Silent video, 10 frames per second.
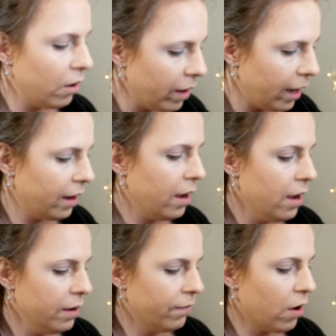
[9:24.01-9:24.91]
Okay,
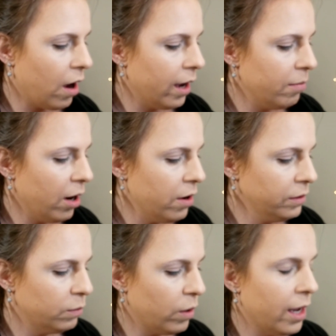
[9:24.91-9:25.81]
for
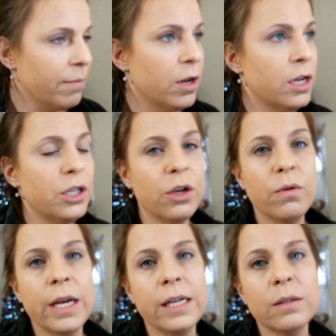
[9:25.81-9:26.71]
eyebrows, what I'm gonna do
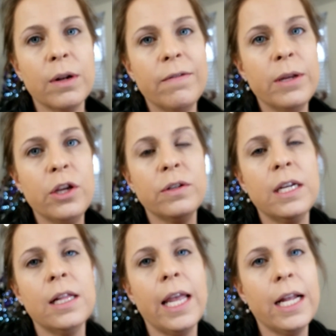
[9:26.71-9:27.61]
is, what I've been
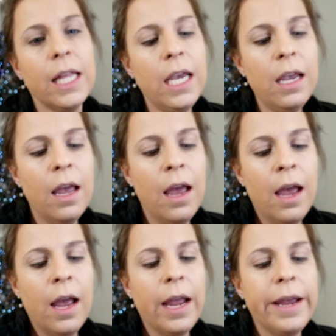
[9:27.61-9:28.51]
using lately
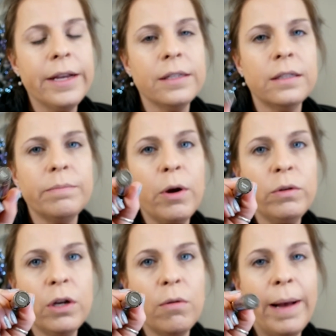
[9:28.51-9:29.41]
is
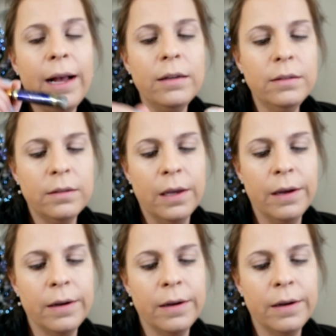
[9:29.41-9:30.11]
Smoke Topaz,